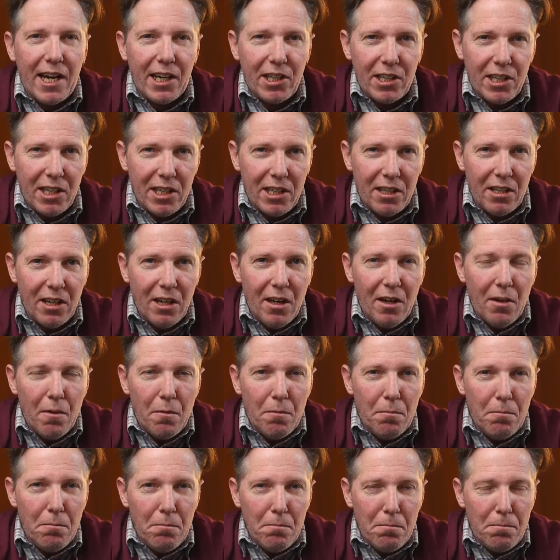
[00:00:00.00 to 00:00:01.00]
actually
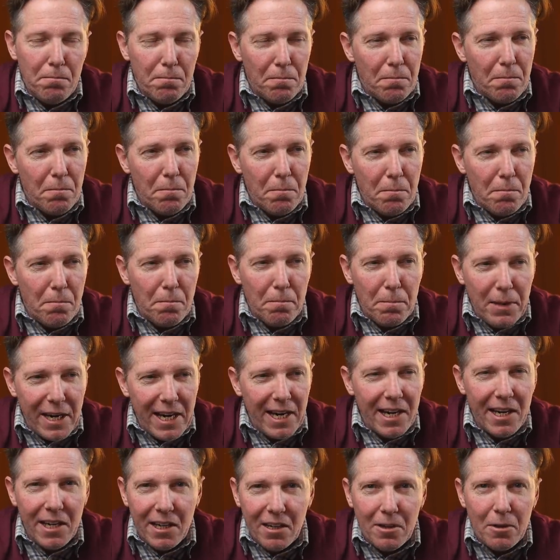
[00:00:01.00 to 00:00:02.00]

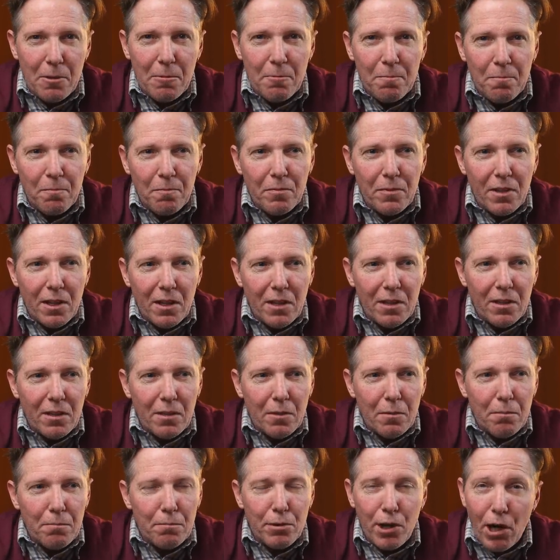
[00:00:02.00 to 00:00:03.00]
being
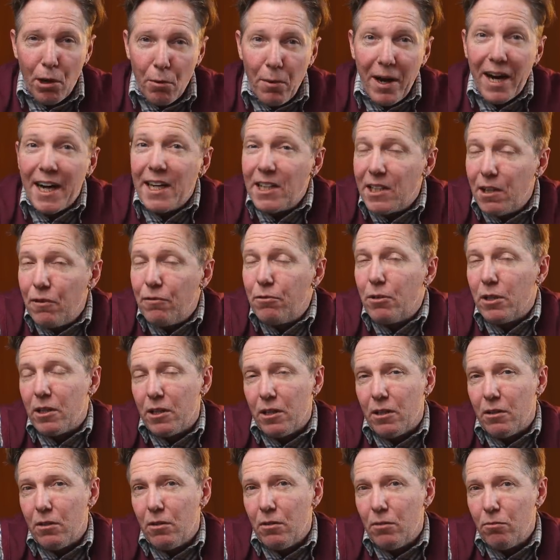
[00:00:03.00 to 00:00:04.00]
proactive with
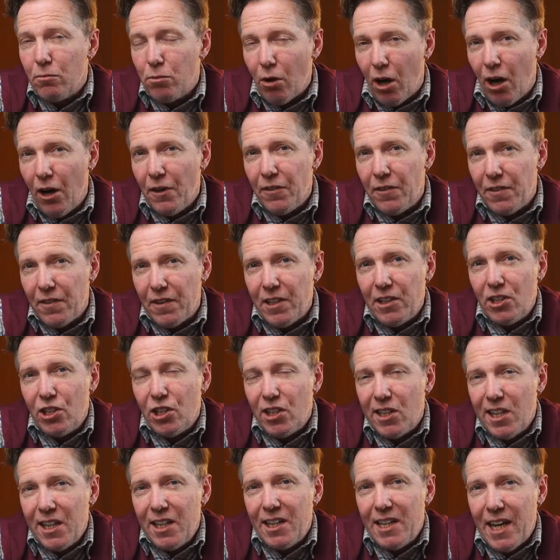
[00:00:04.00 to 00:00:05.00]
it rather than
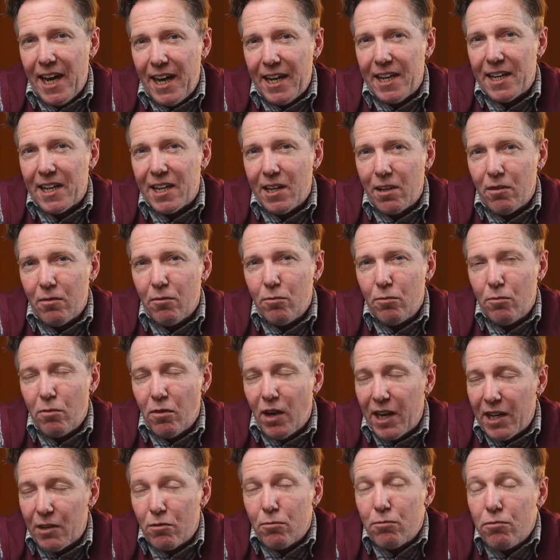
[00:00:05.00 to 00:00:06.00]
just letting it
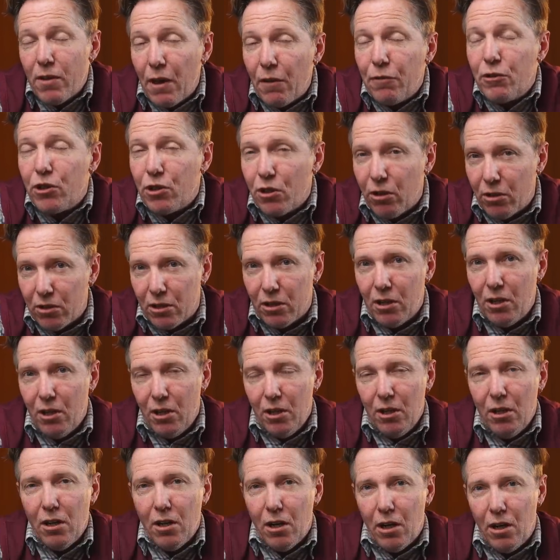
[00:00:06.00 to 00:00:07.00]
ride roughshod
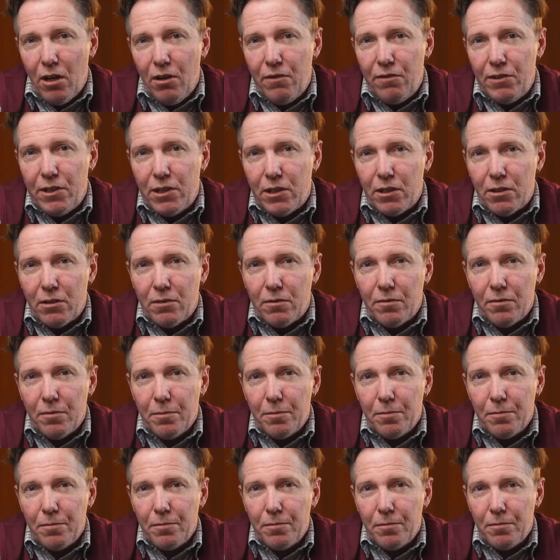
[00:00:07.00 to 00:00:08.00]
over you.
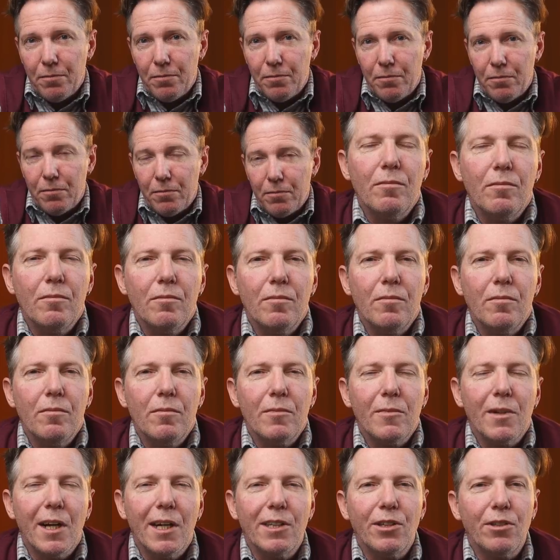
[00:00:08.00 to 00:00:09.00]

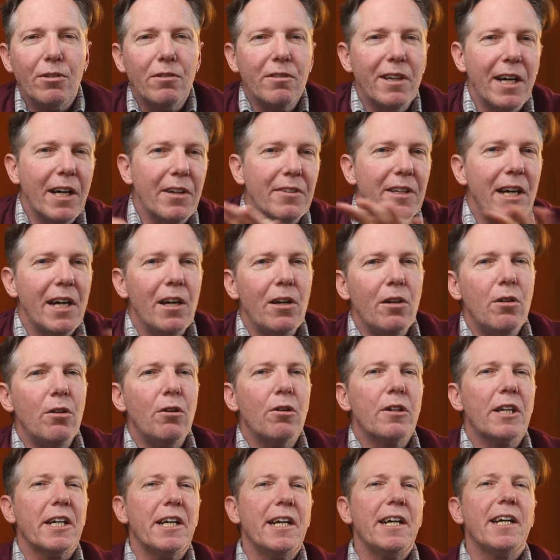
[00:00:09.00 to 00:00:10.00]
As you're out there
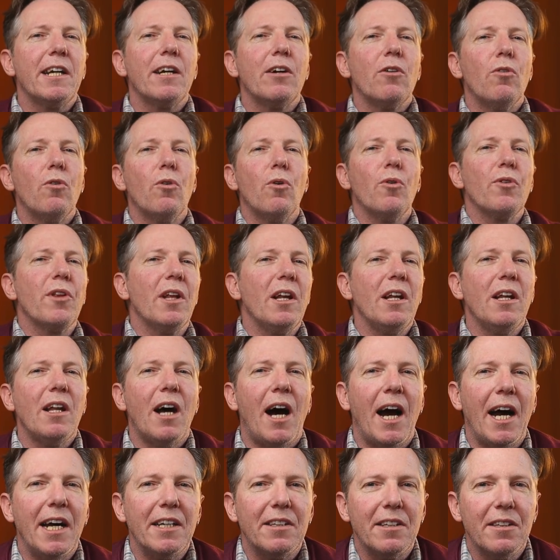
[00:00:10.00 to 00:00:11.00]
looking at all the
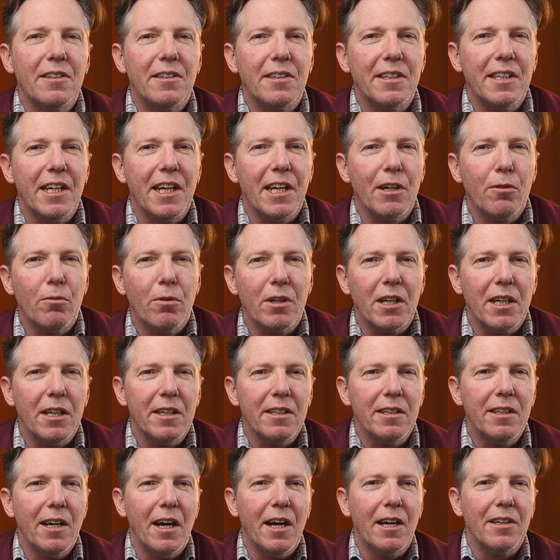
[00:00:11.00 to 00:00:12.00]
light and seeing what
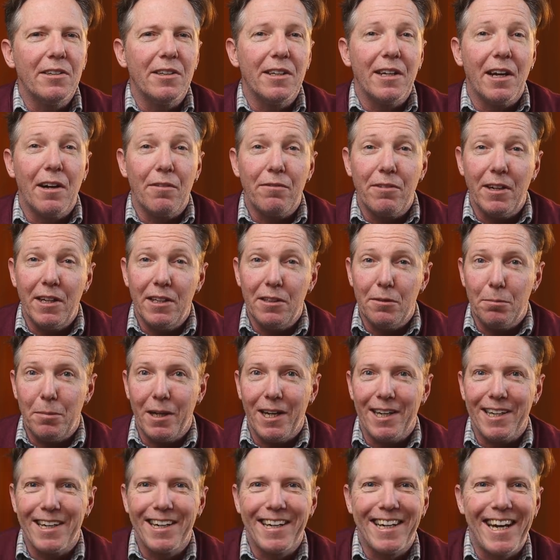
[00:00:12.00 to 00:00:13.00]
it does, and our friend's
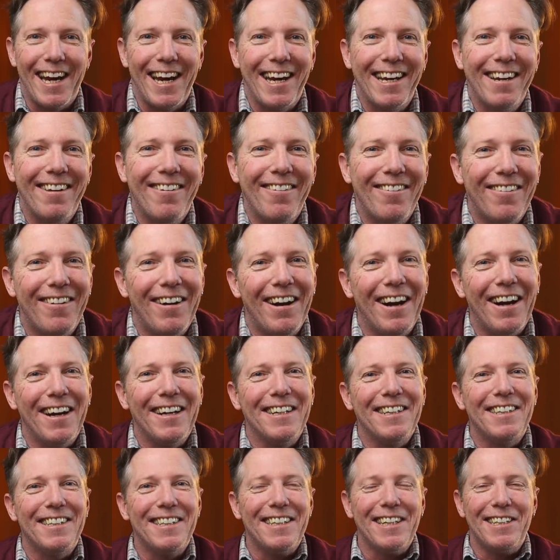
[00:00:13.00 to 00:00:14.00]
back again,
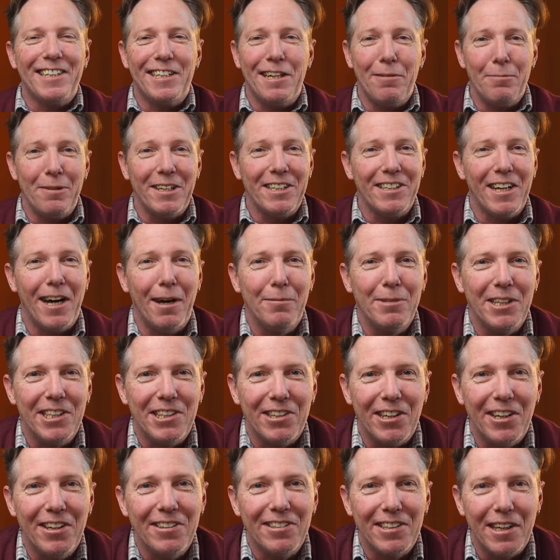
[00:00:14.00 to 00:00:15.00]
right? So see how many times he
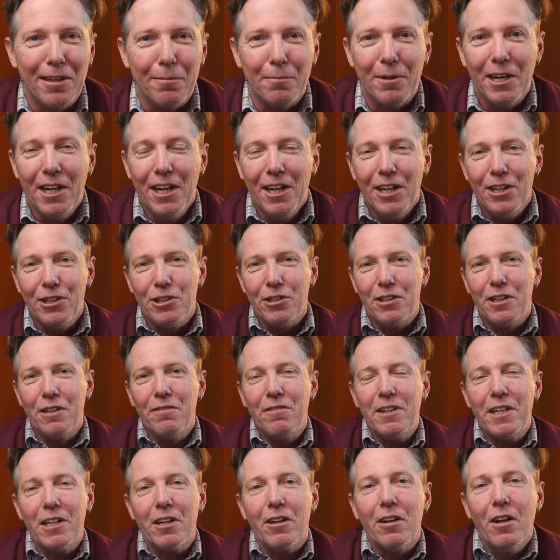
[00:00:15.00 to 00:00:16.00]
turns up during the
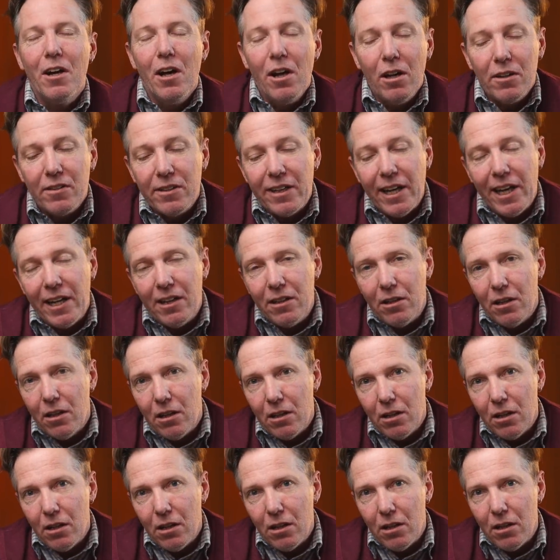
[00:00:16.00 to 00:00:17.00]
video, then
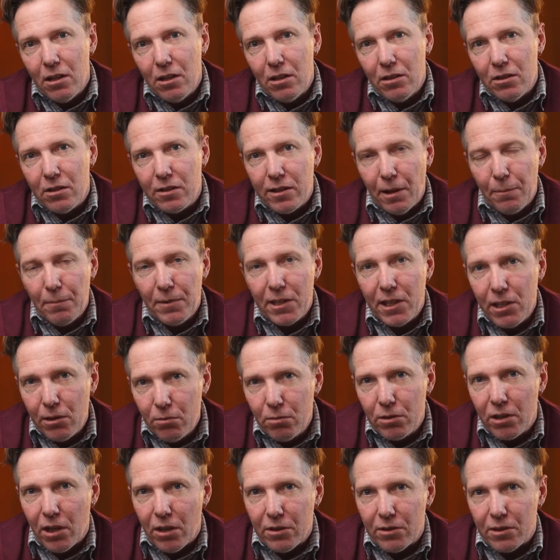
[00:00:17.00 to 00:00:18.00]
something you
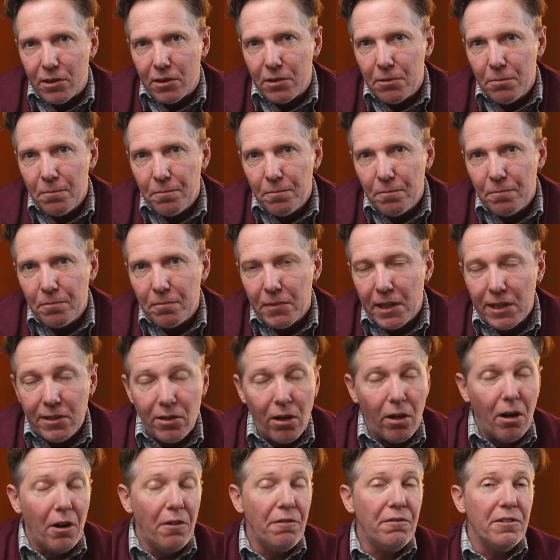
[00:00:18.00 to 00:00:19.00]
will notice
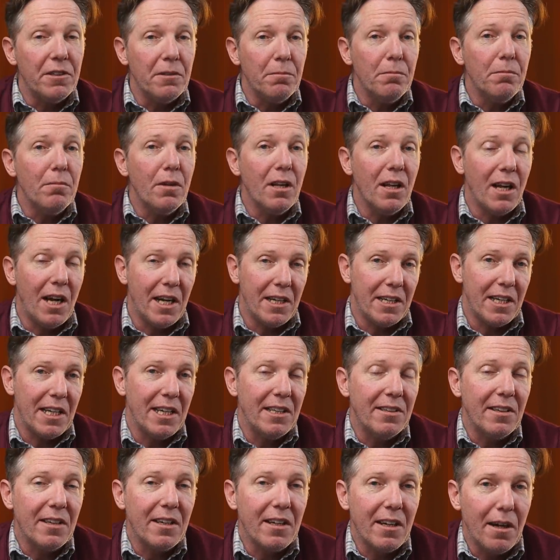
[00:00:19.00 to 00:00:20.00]
is often light
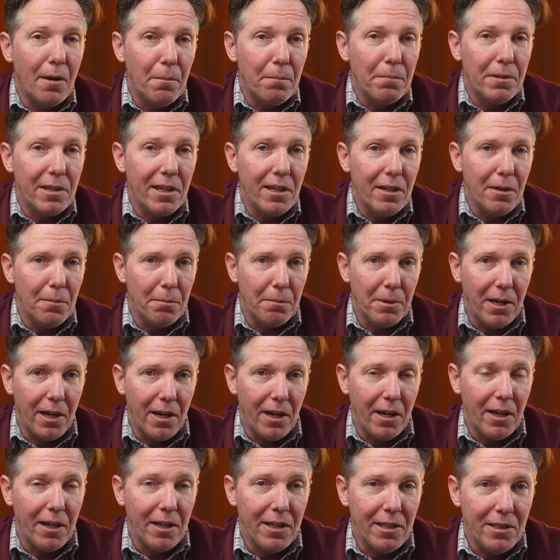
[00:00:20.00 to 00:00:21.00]
is accompanied
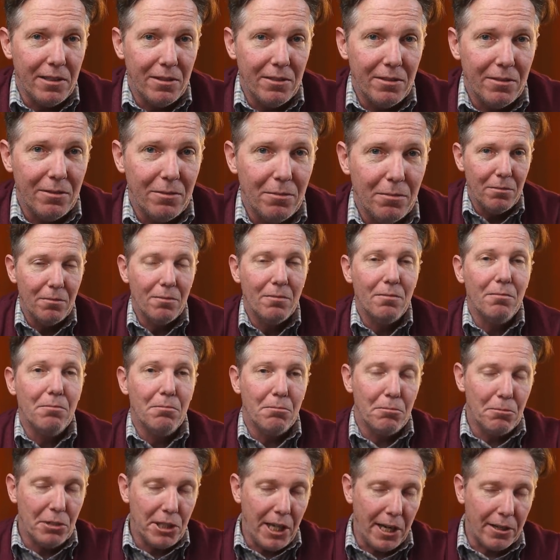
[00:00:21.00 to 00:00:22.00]
by
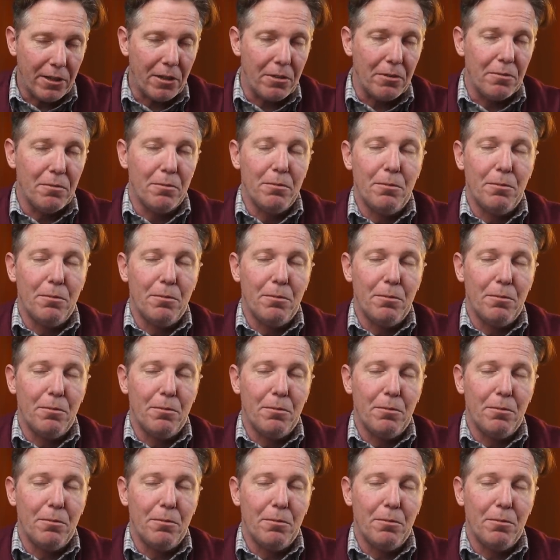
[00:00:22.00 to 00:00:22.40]
shadow.